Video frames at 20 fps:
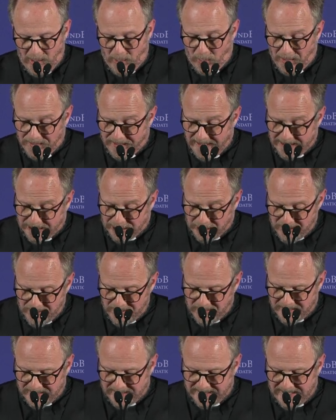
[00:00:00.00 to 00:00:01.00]
what they do
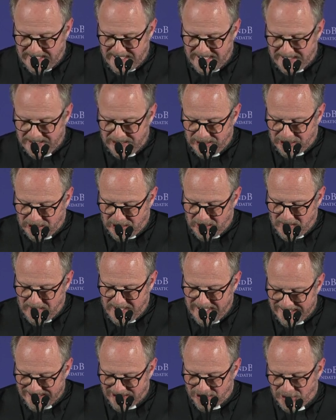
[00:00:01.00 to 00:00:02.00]
not say and do,
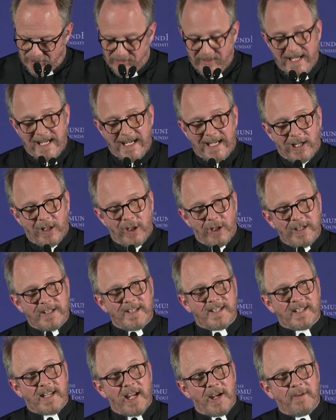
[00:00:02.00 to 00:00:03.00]
history could
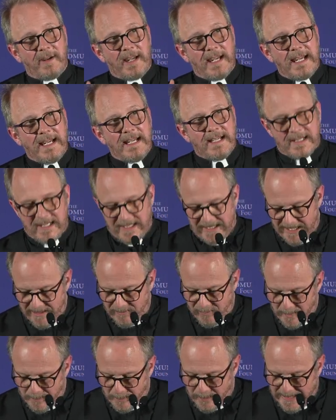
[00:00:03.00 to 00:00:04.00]
so easily
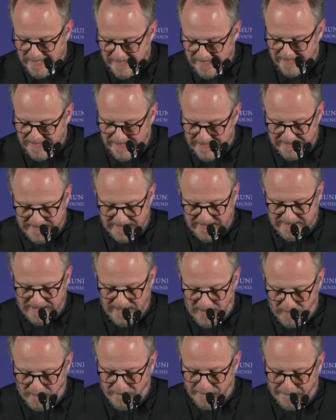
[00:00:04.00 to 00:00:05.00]
repeat
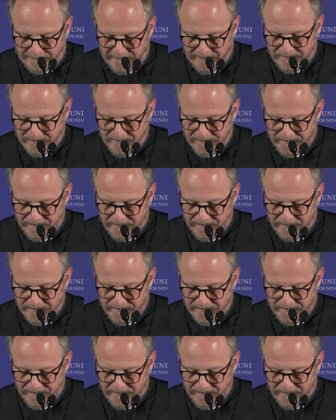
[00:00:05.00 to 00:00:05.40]
itself.